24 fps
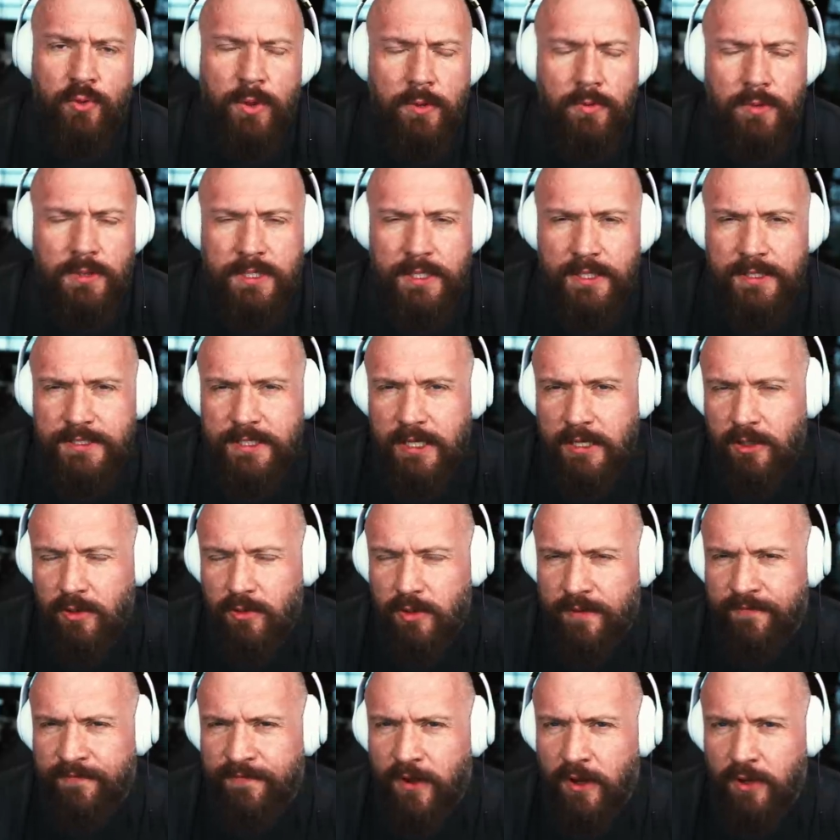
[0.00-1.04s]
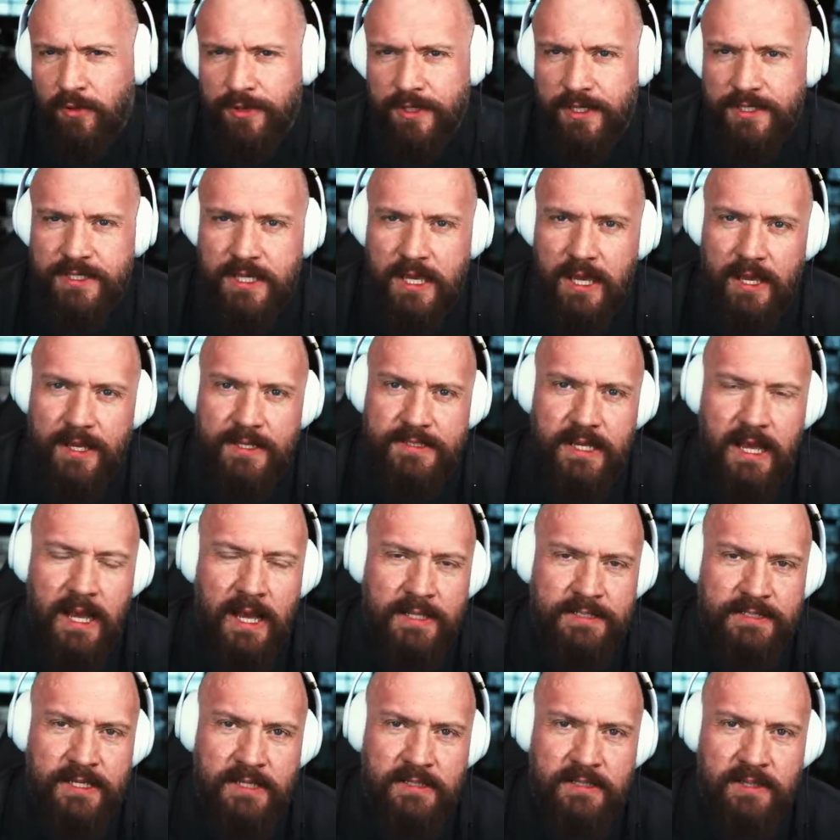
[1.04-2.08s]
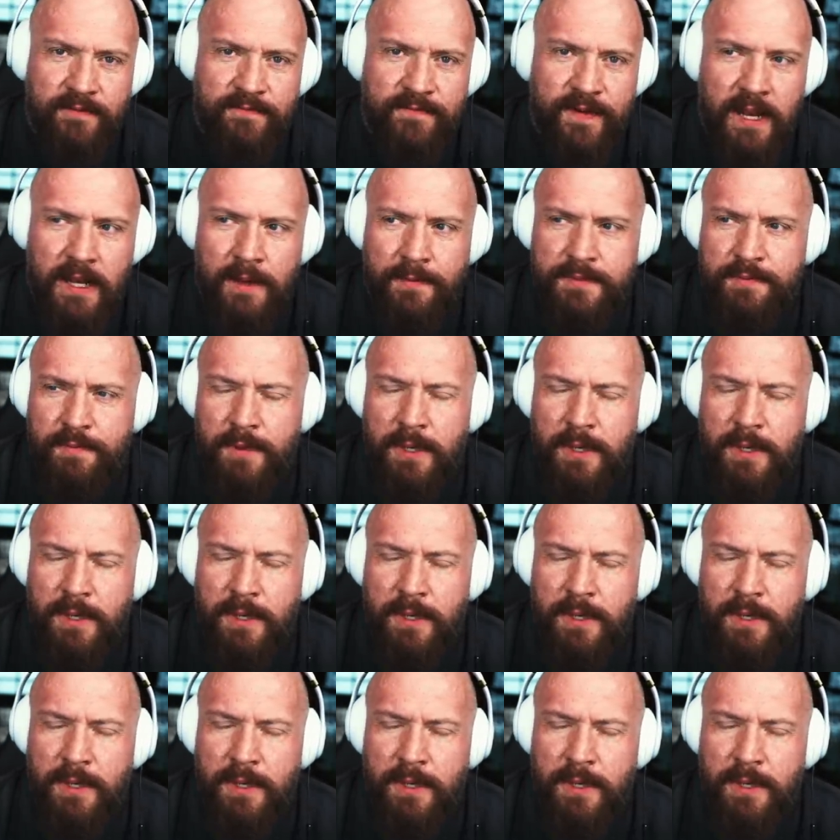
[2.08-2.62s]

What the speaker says: we will continue to follow this case as it develops,